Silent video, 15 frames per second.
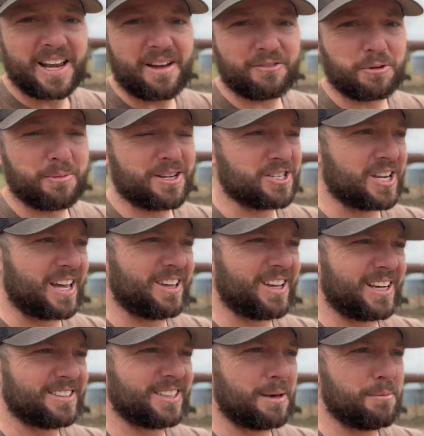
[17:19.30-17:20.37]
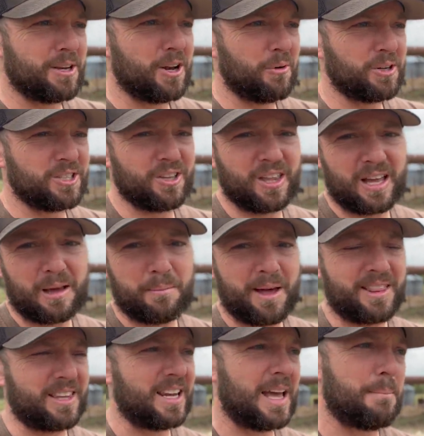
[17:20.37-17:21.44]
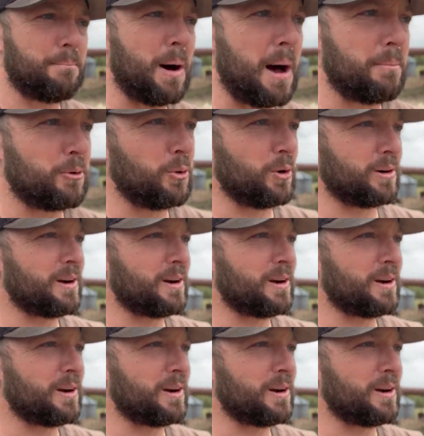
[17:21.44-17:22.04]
have to mention that. You guys let me know what you think about the name Popcorn.